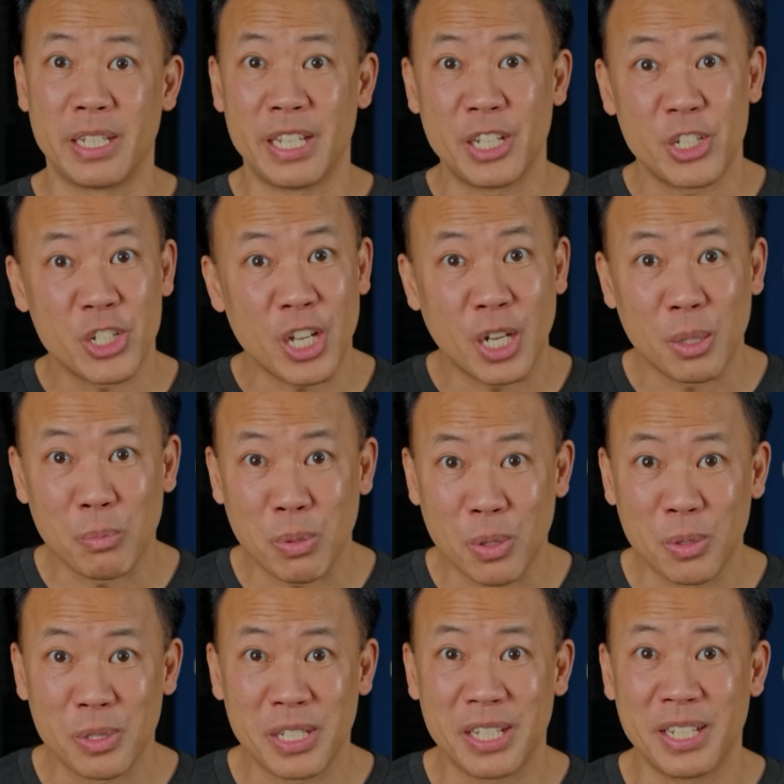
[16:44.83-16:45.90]
Heat shock
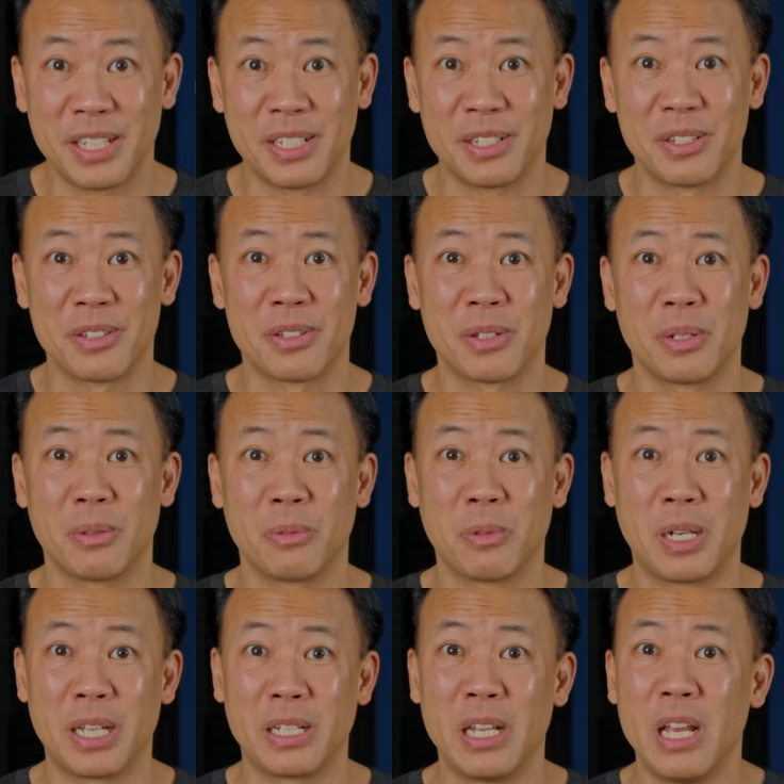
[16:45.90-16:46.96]
proteins,
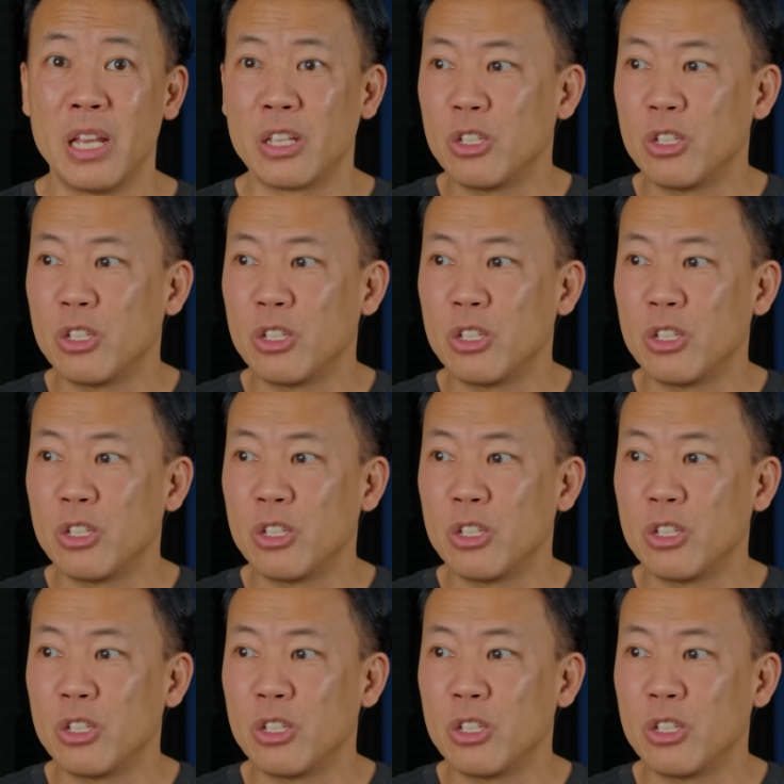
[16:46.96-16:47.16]
right?